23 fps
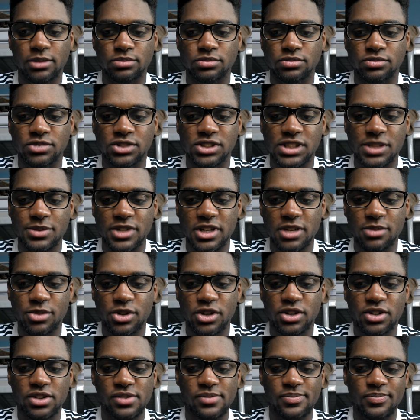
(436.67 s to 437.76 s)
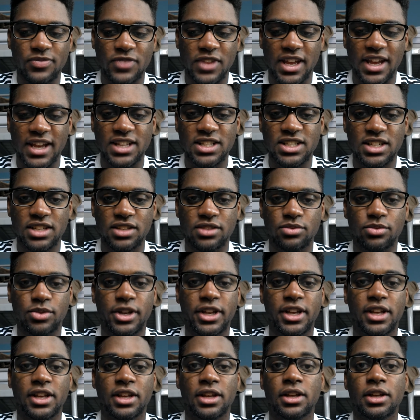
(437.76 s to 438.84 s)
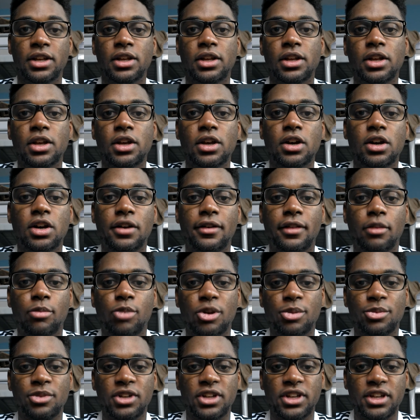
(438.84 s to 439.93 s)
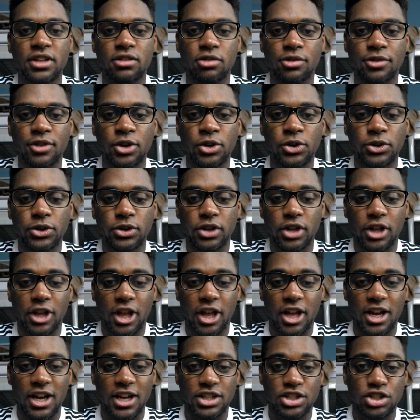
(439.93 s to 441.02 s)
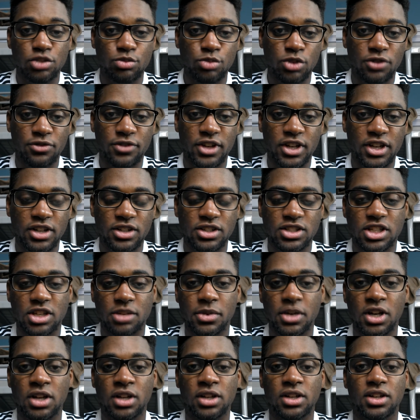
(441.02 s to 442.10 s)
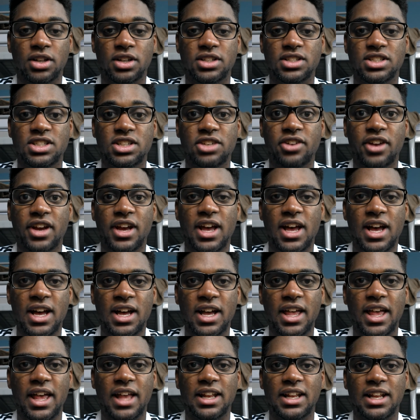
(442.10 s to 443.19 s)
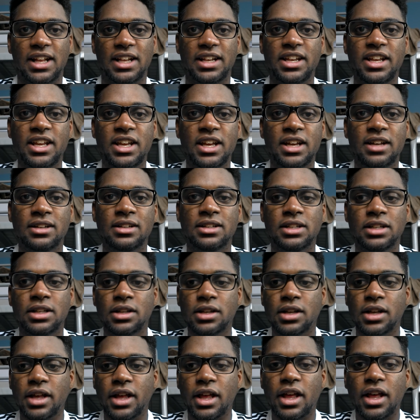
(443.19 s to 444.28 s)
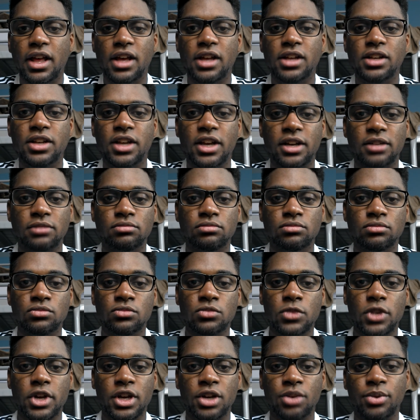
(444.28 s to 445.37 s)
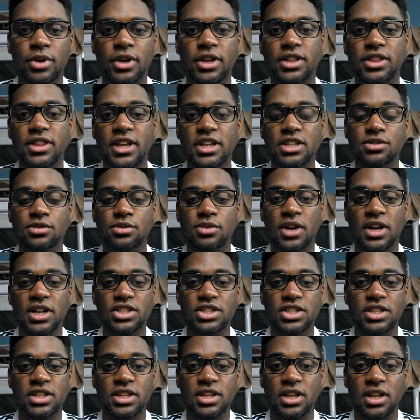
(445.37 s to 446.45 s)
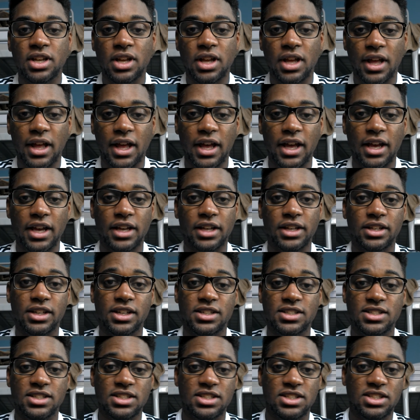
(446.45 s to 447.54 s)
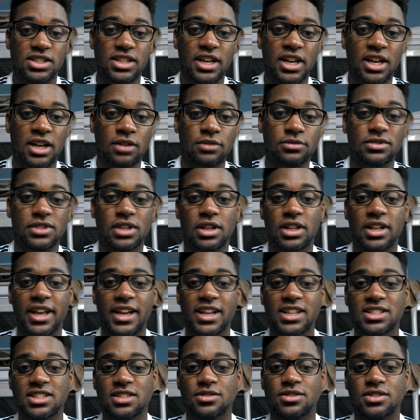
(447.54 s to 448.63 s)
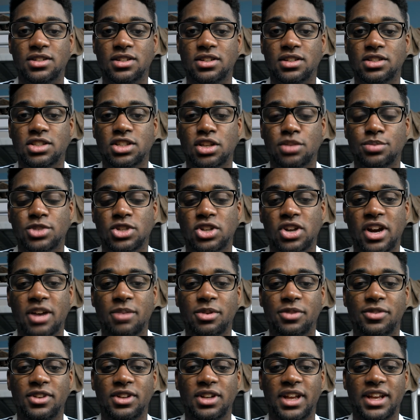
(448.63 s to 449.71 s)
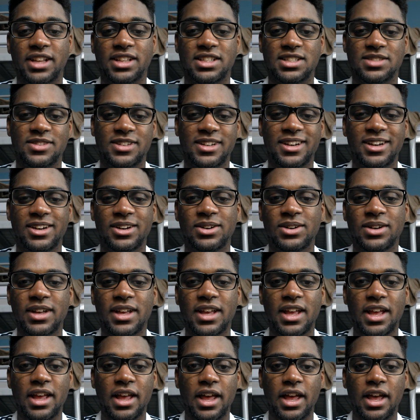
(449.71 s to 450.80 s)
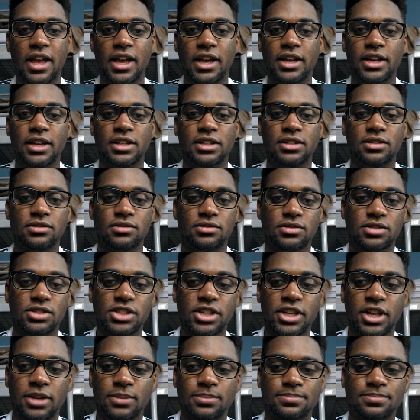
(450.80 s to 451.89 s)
September 18th week of the Premier League review. I got 2 more videos coming on Serie A and La Liga. And yeah. Anyway, thanks for watching, and consistency out. Like and subscribe if you like this video, and see ya.